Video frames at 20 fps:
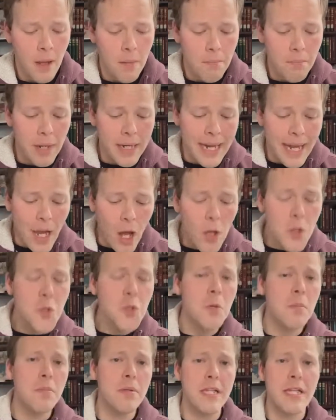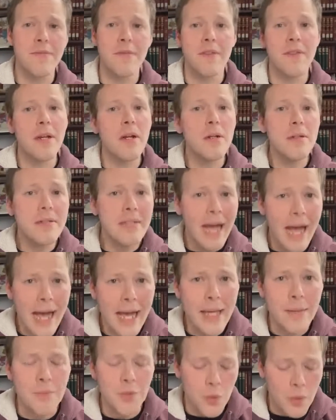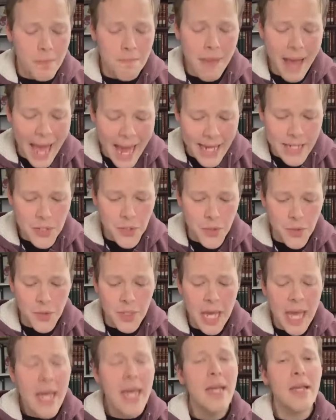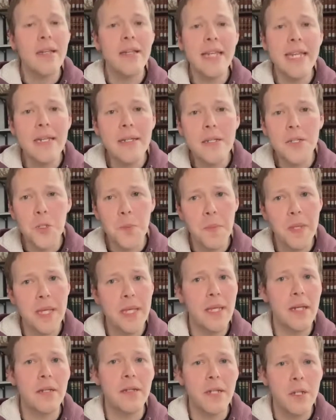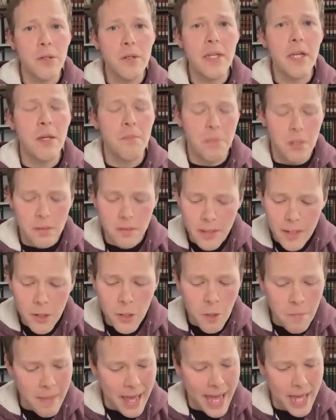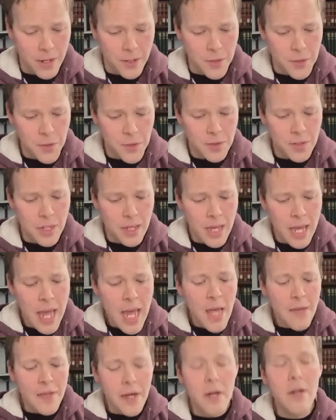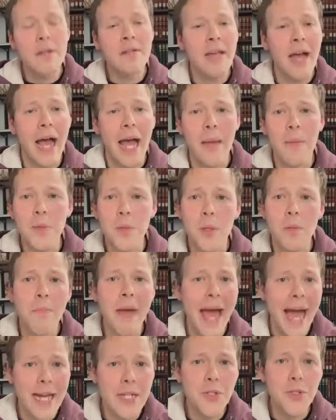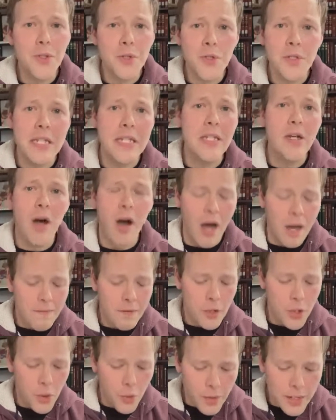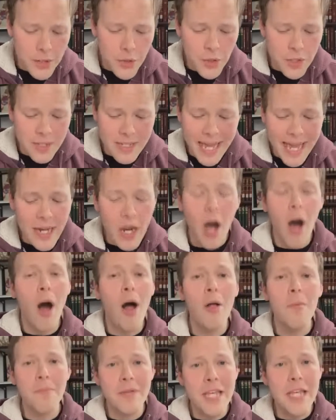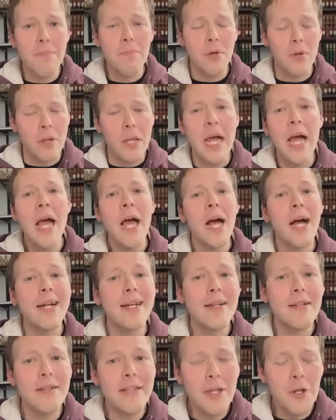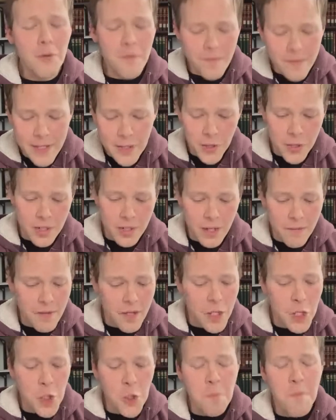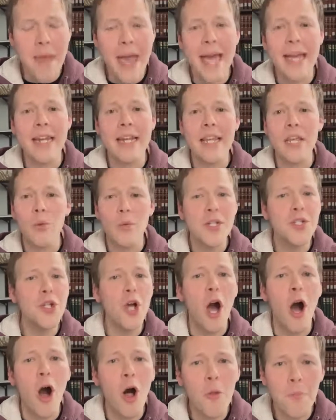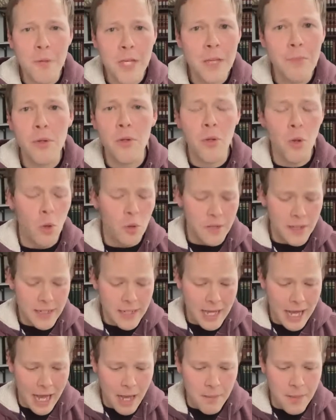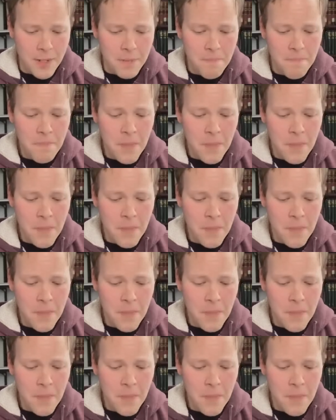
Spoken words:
But I also believe that there are times when pastors need to speak clearly on political matters. There are times when pastors need to offer Christians and all people a clear vision of the humanity which all people hold in common.